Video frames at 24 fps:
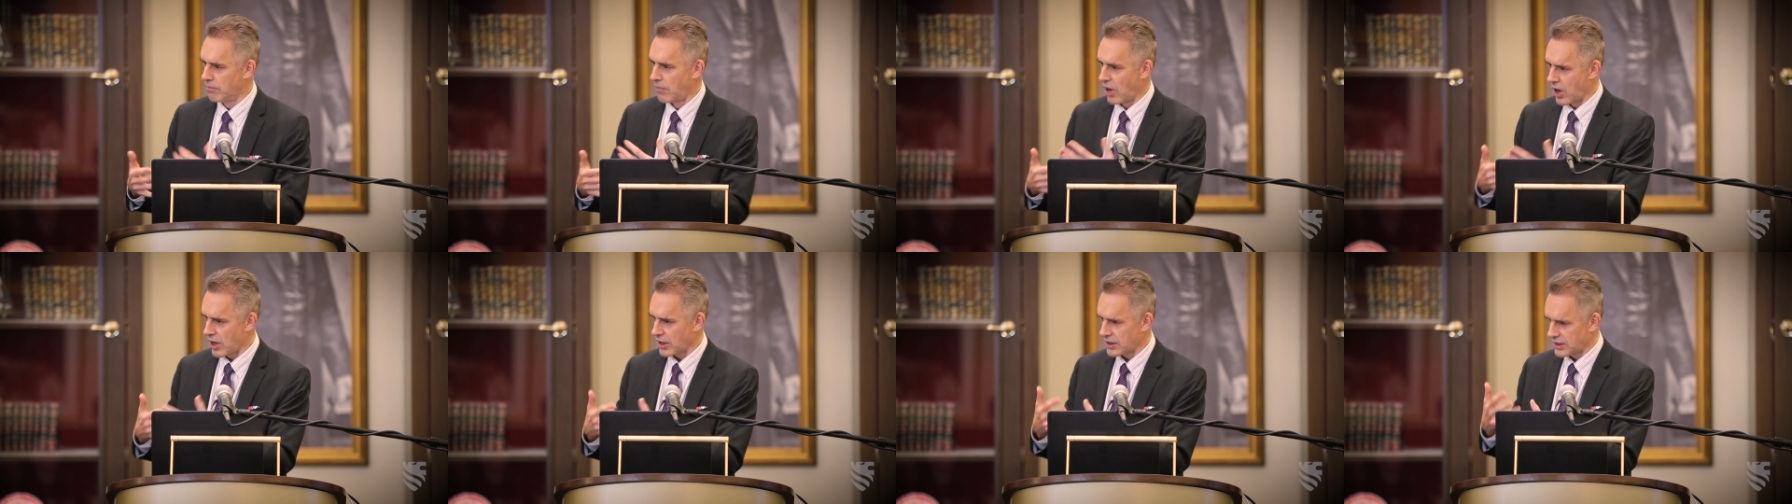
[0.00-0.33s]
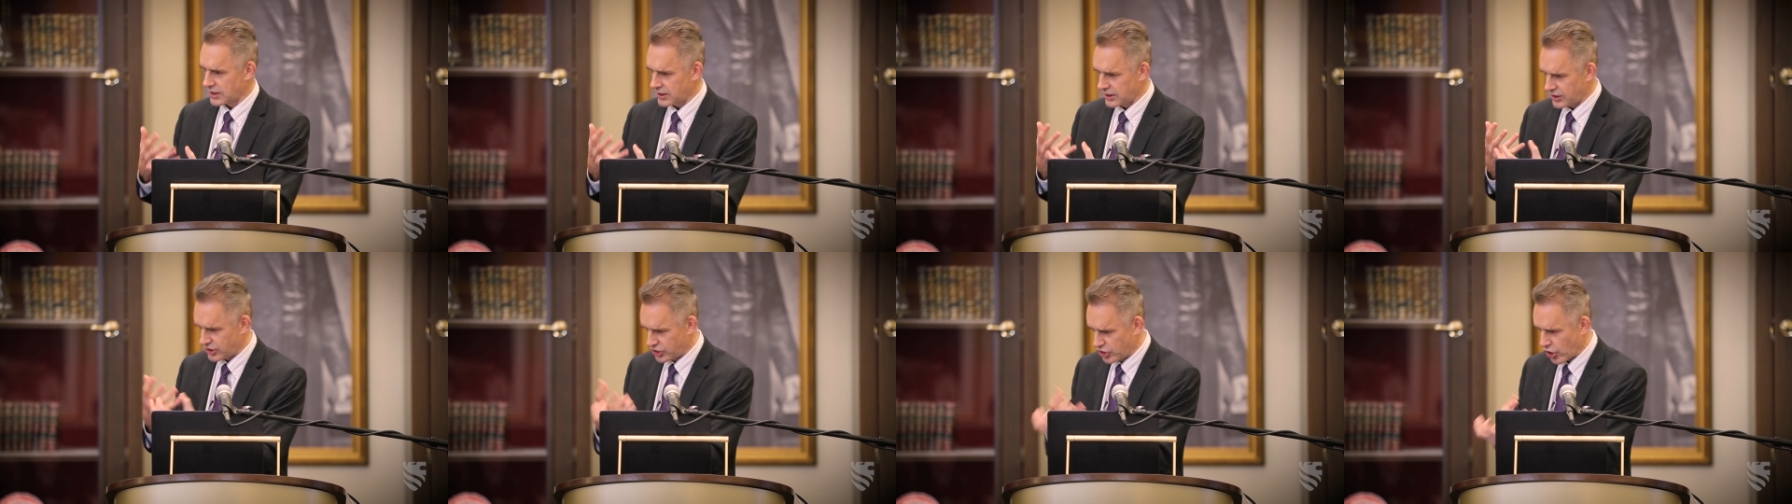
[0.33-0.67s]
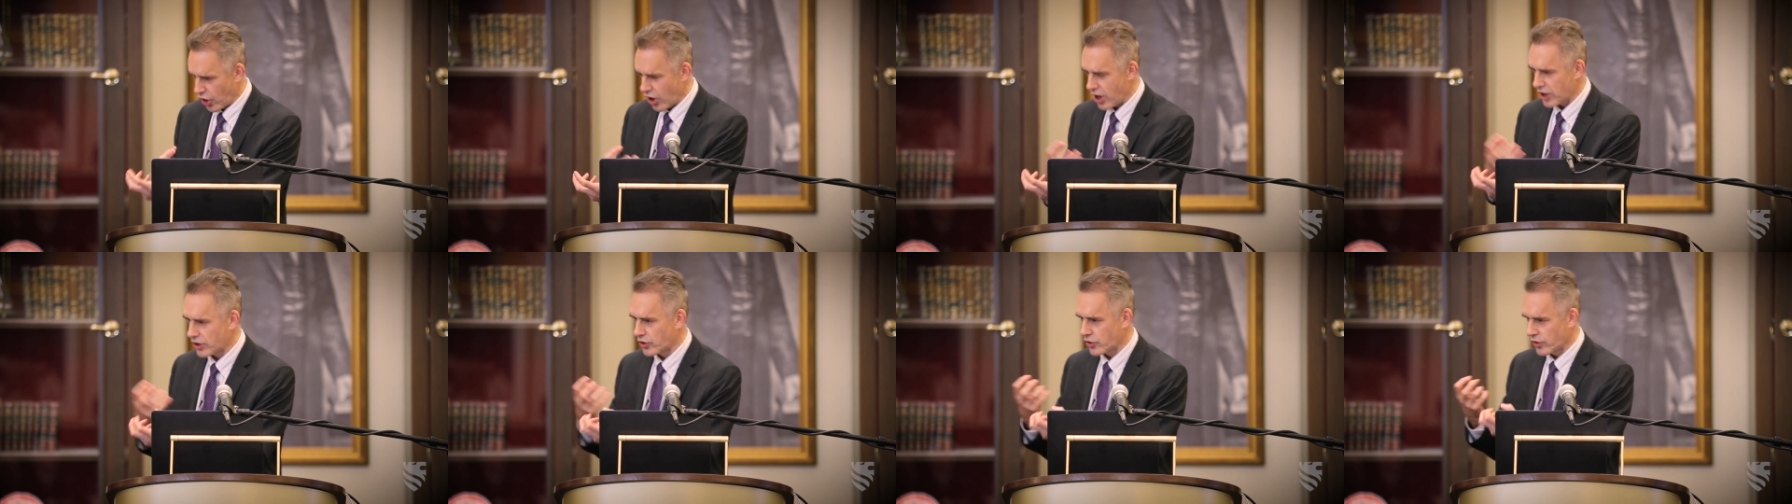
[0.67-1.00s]
Marxist
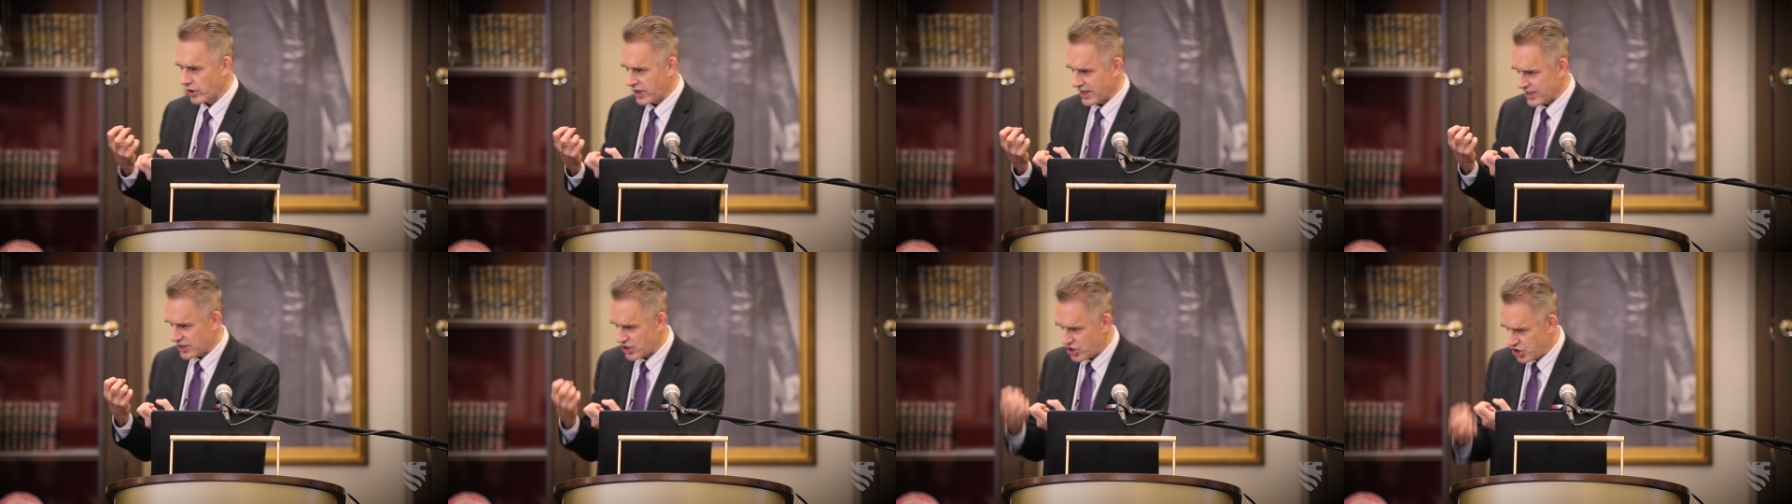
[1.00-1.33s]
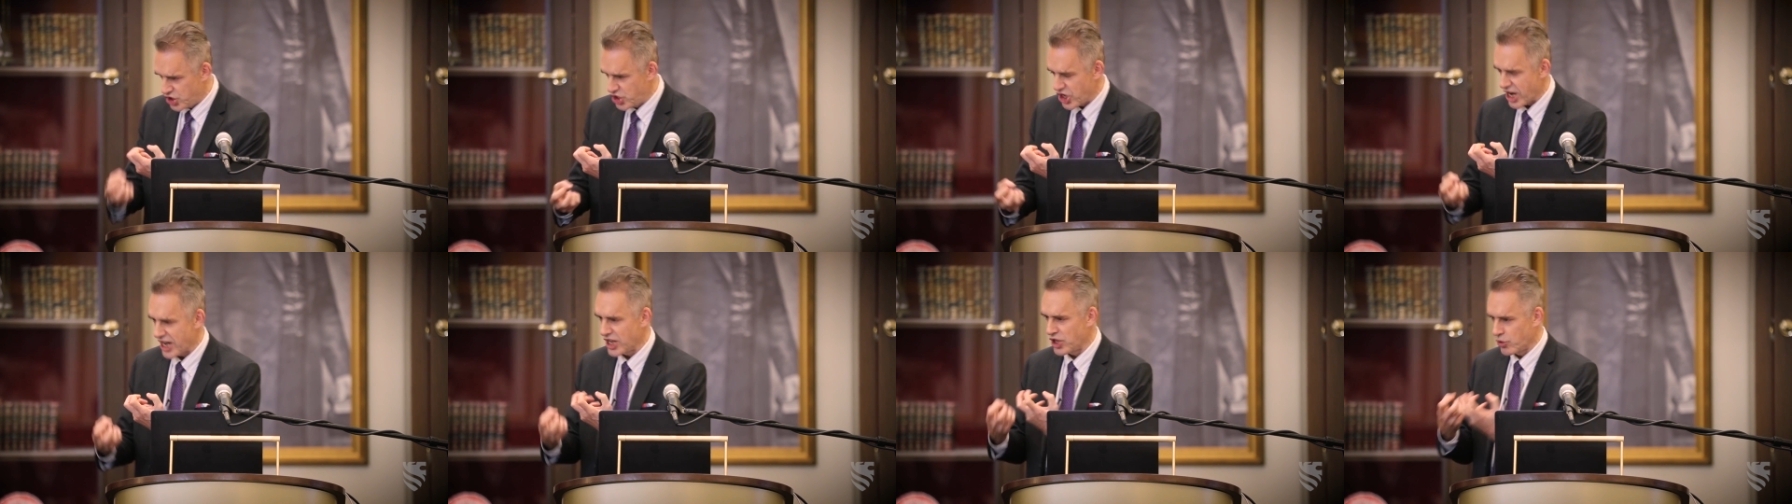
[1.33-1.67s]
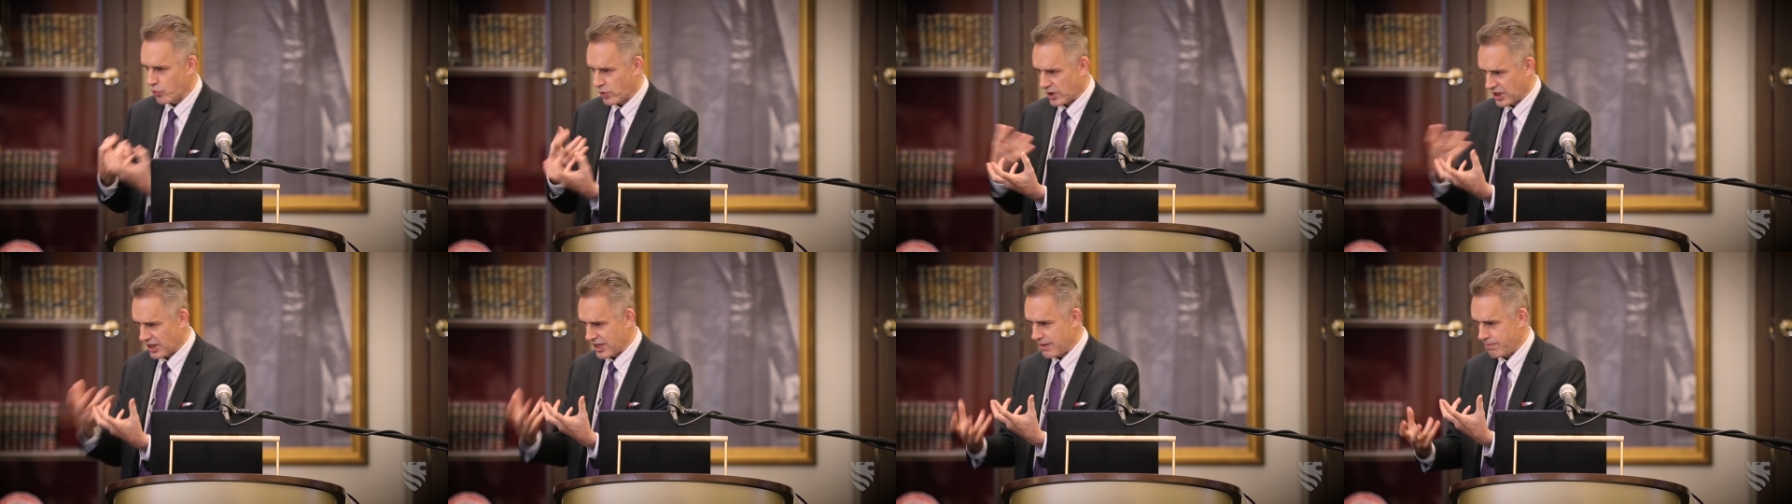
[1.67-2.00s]
doctrine is
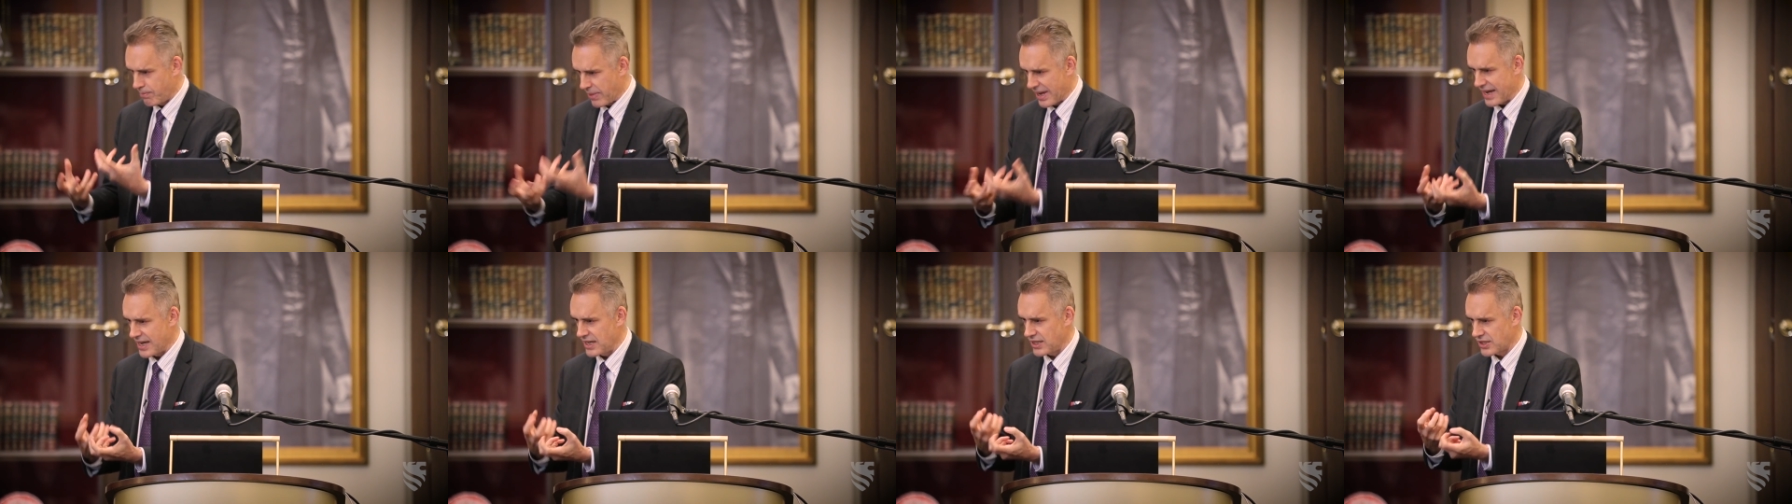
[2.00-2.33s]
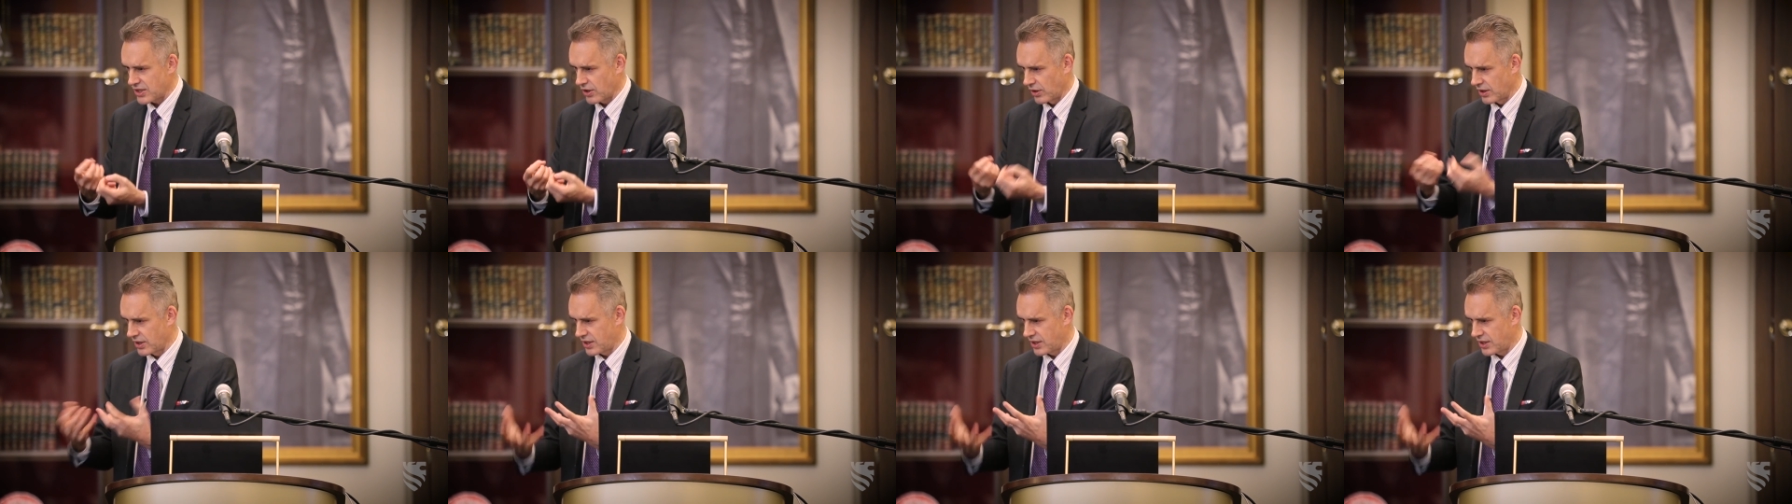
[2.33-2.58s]
genuinely based